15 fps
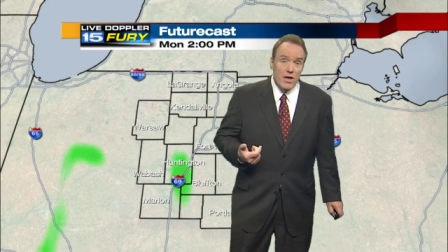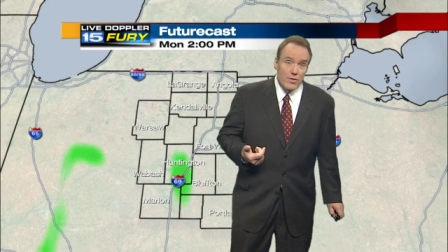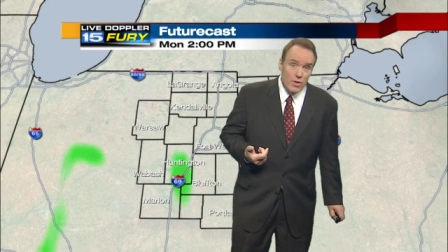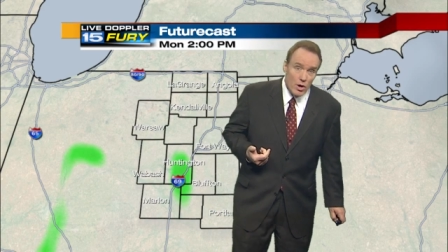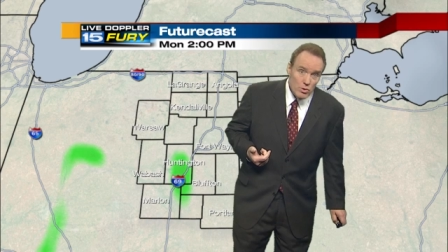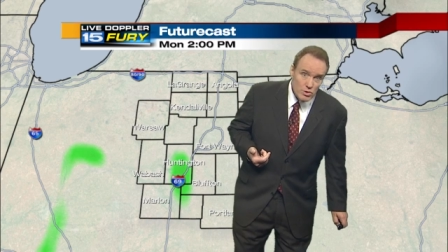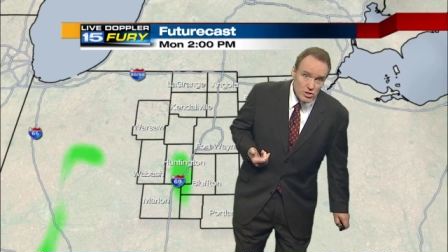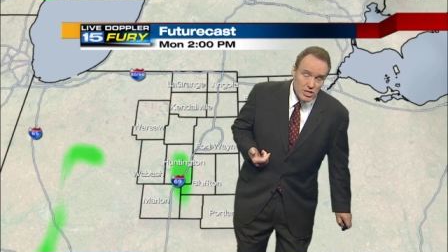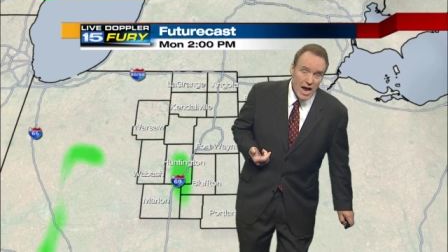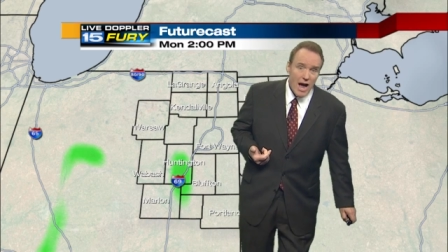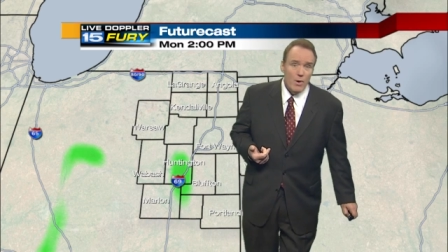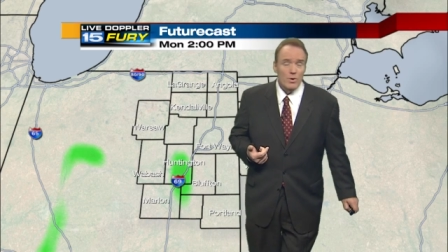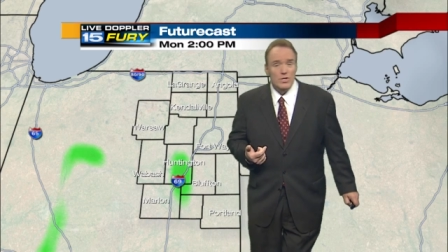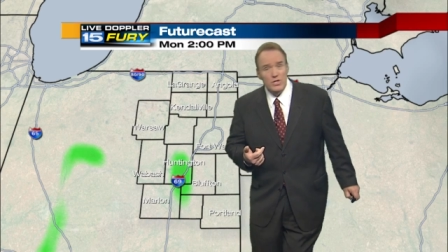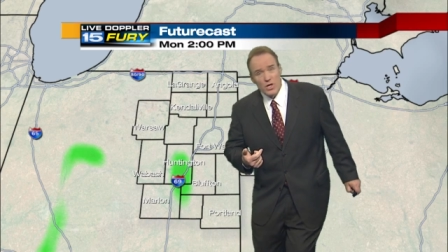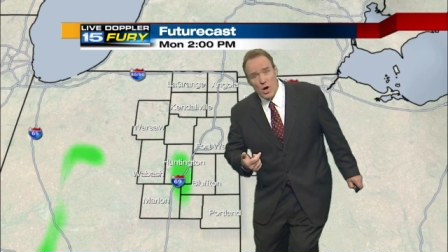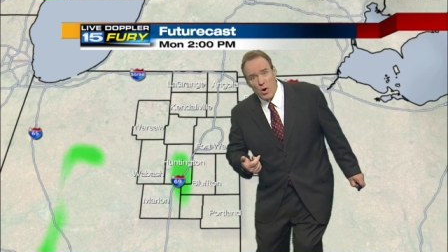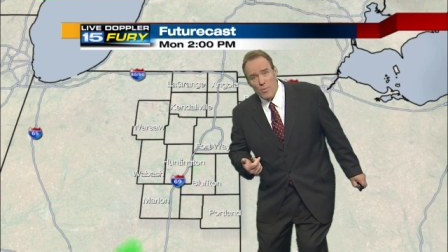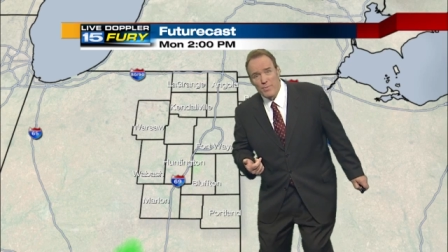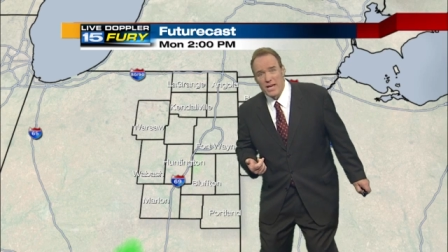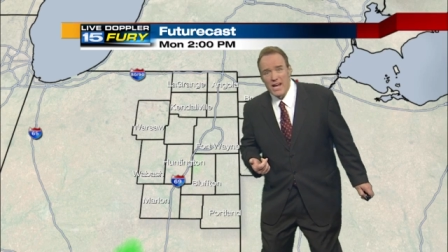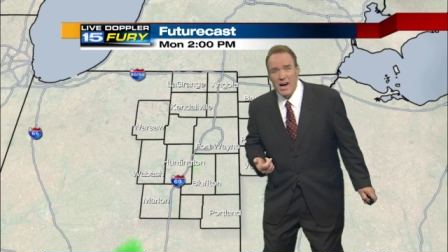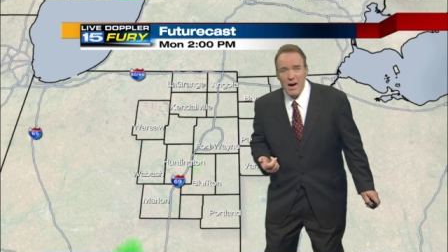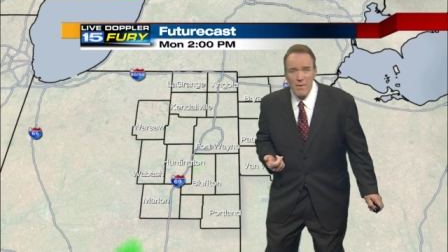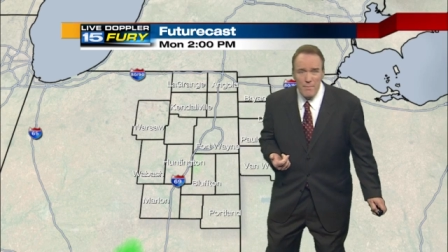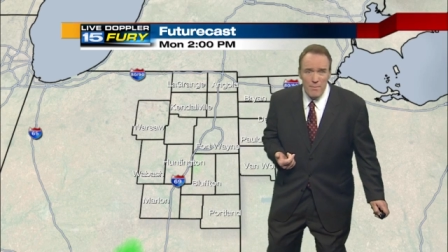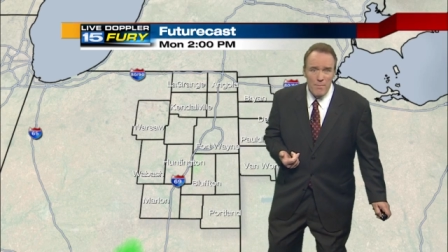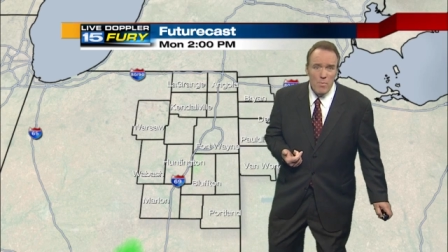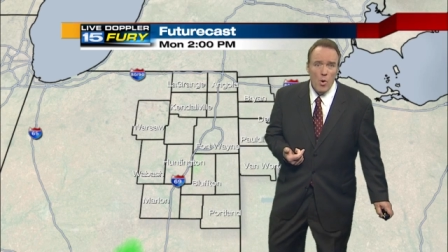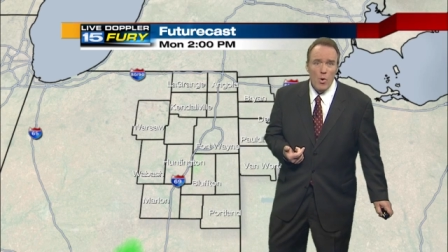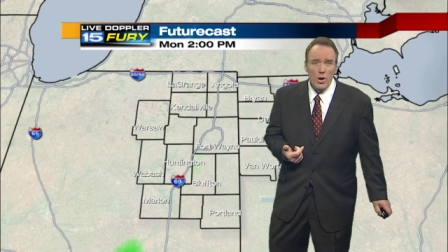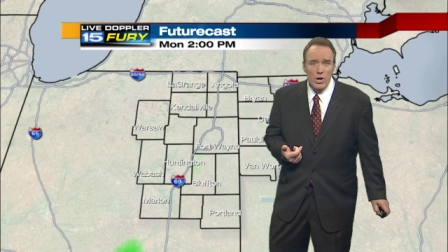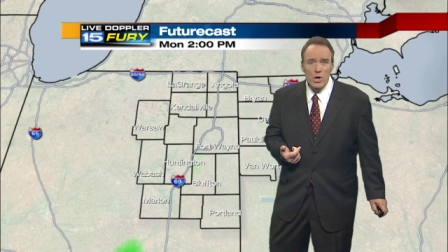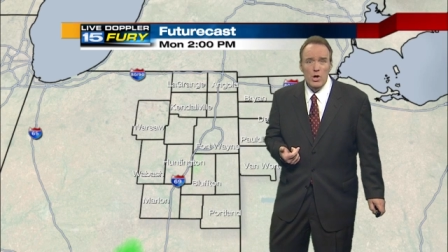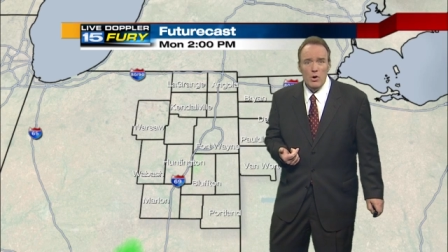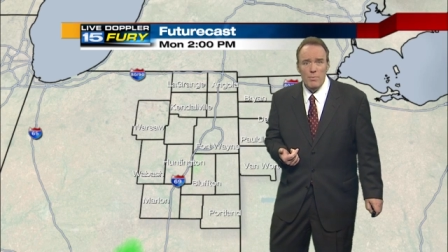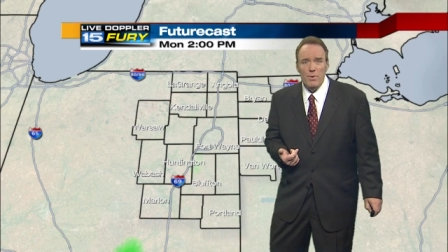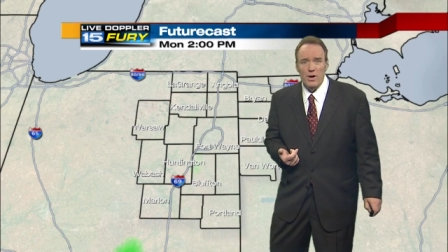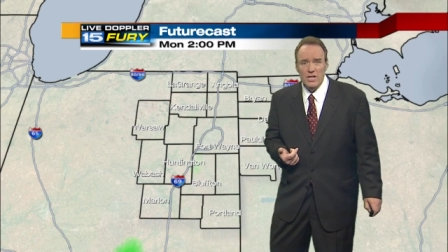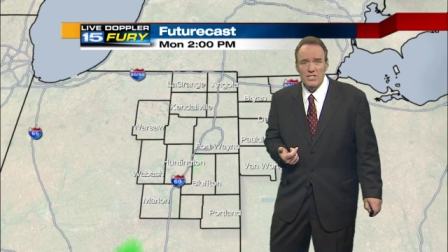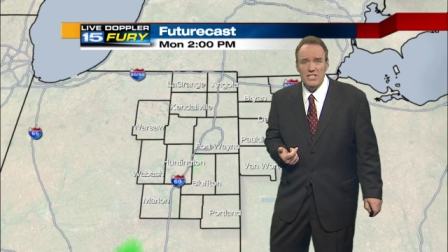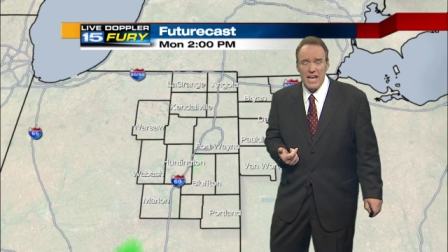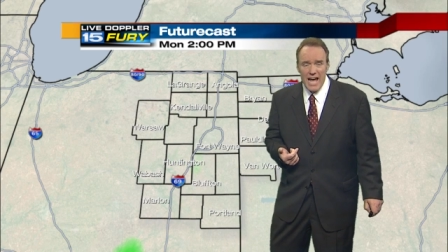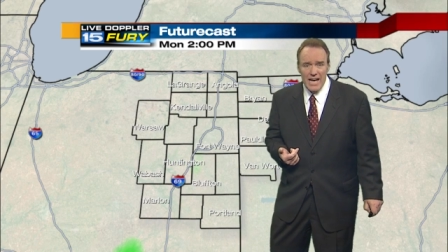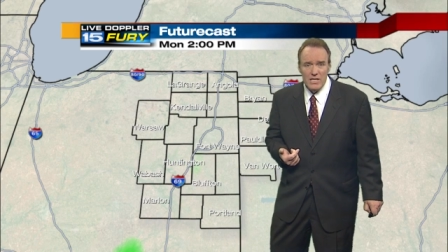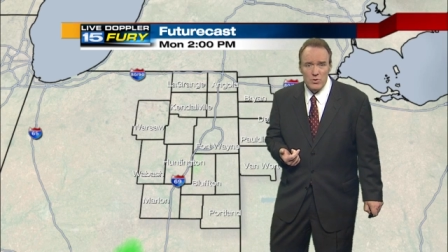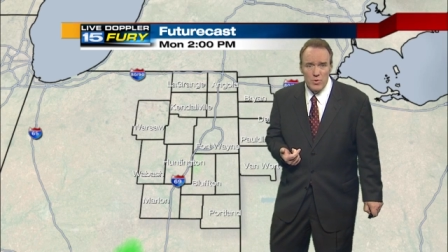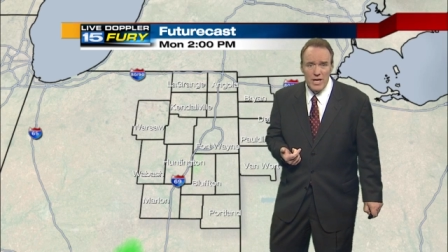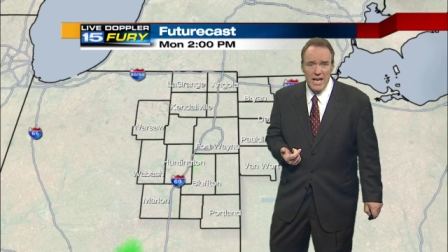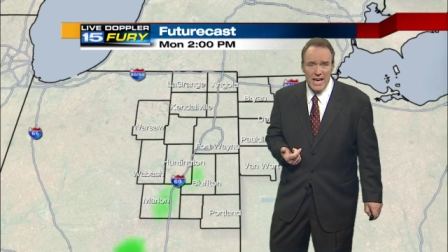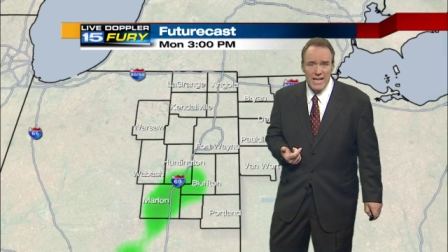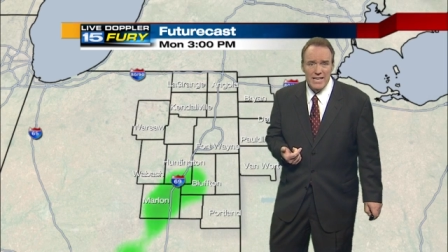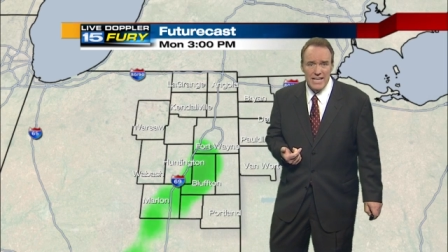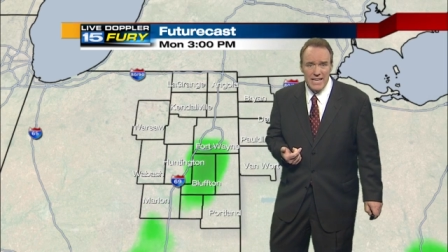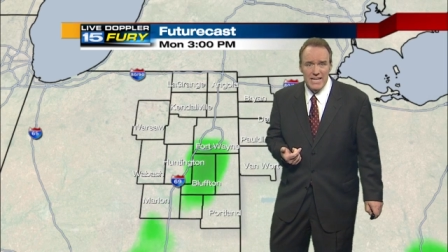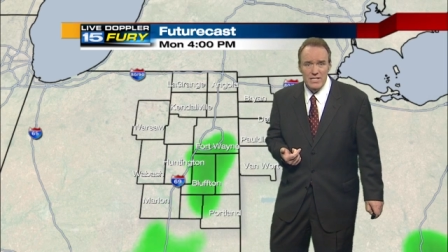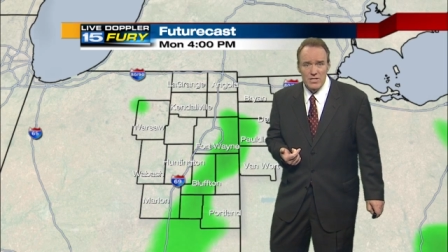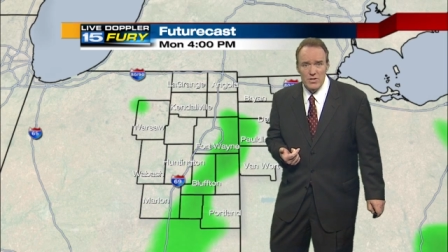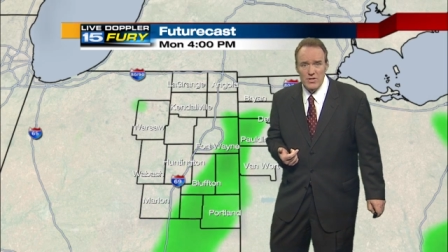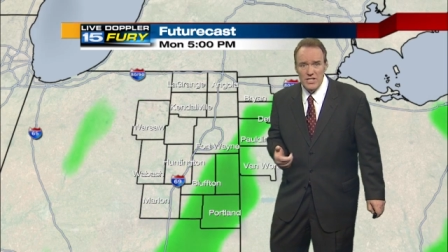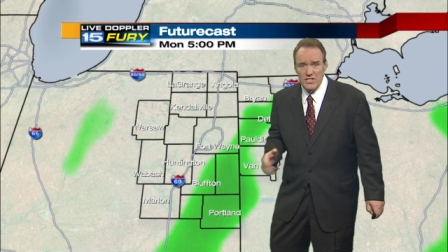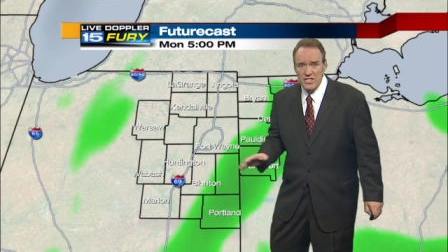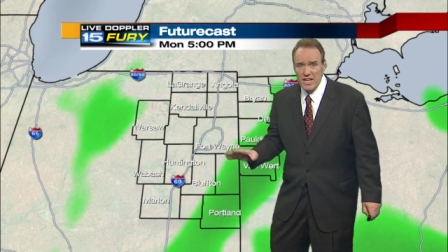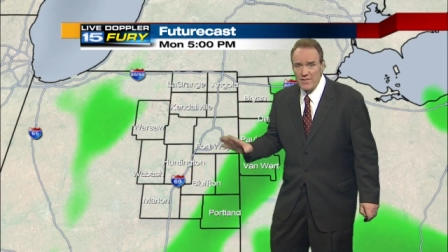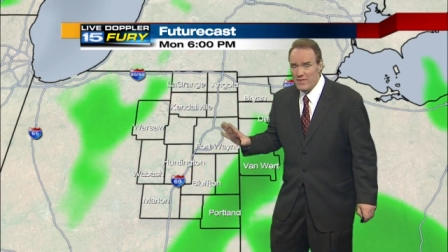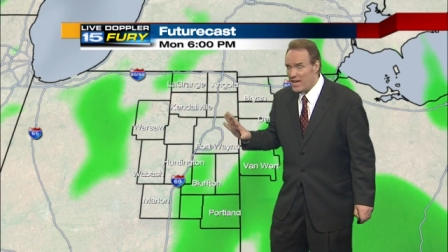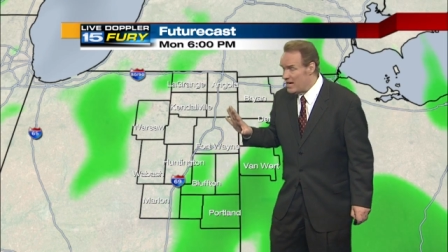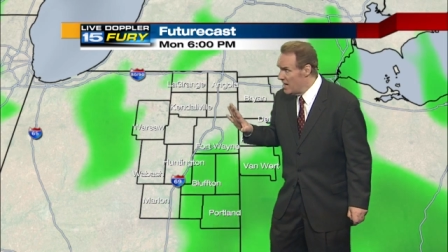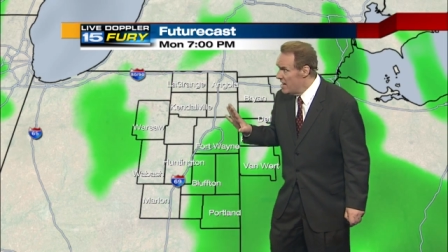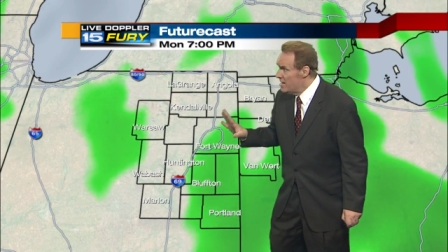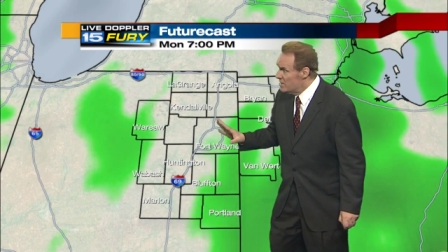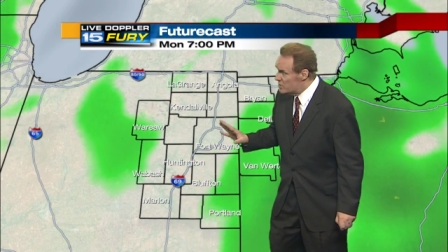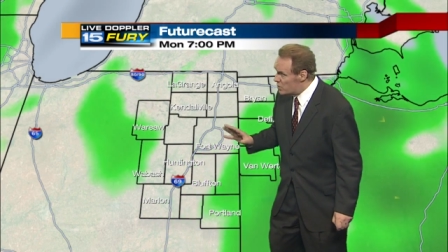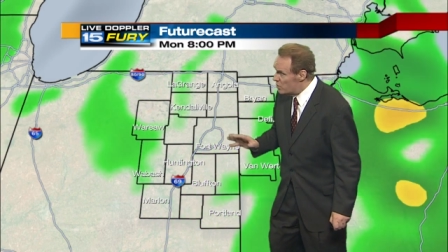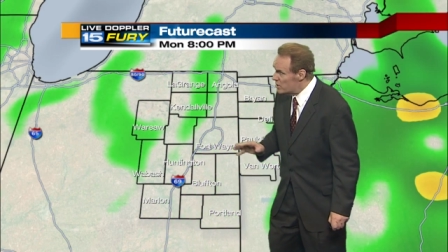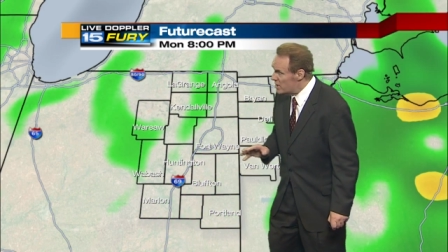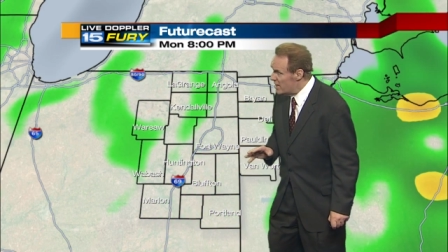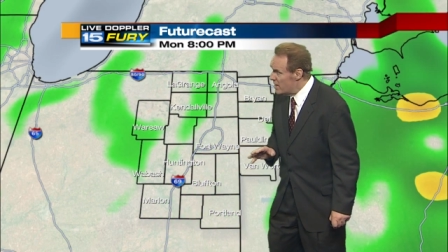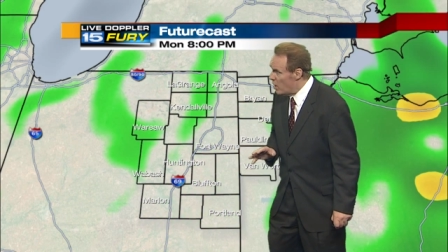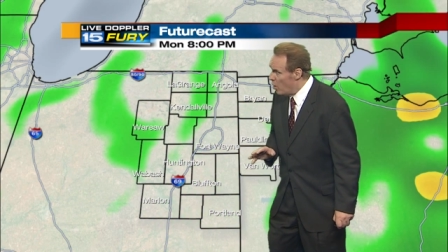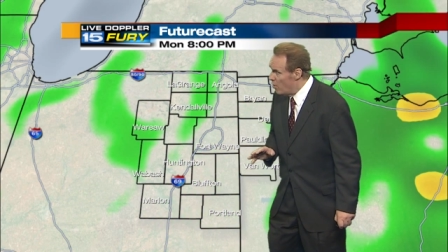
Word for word: Those showers, though, become more numerous as we head into this evening, certainly